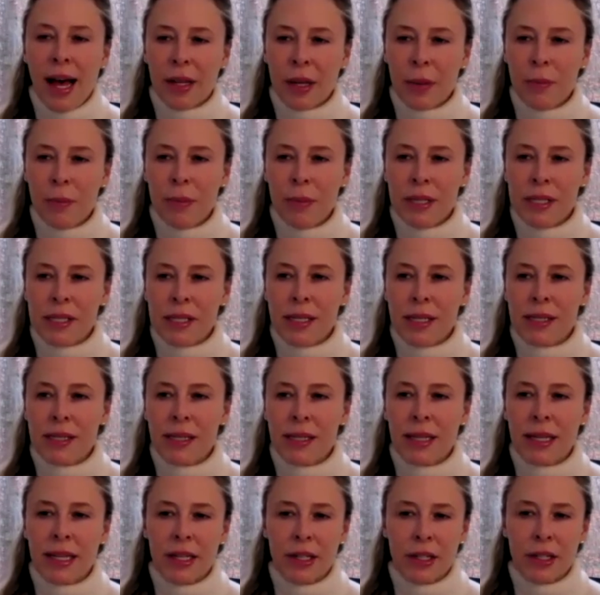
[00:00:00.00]
How can
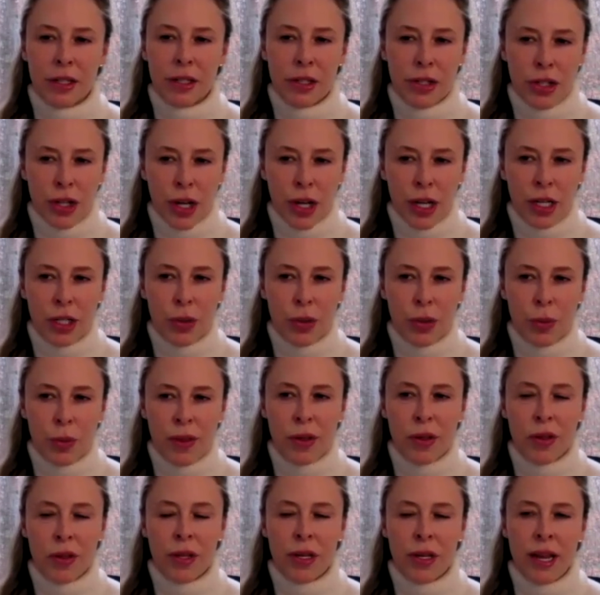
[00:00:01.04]
business leaders judge
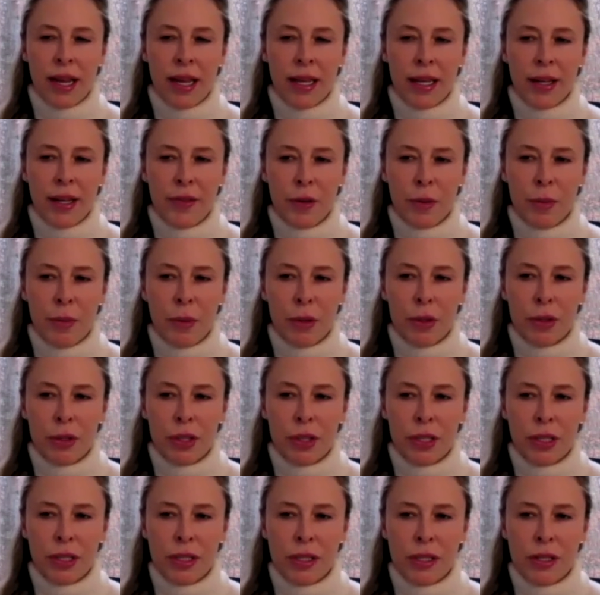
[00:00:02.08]
whether the negative
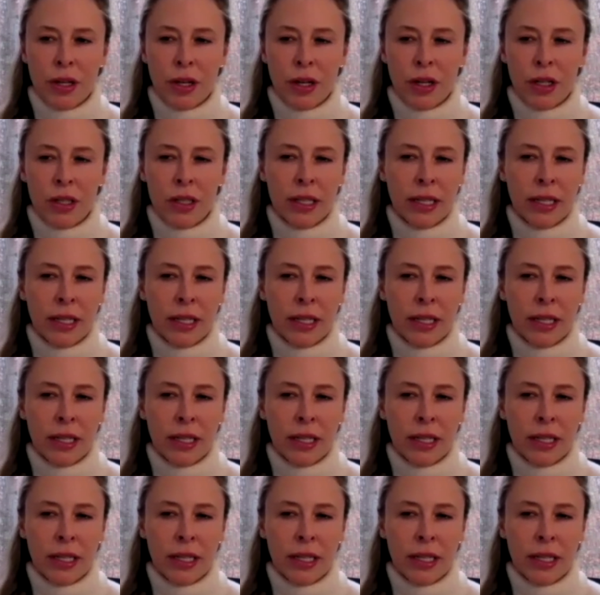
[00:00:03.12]
emotions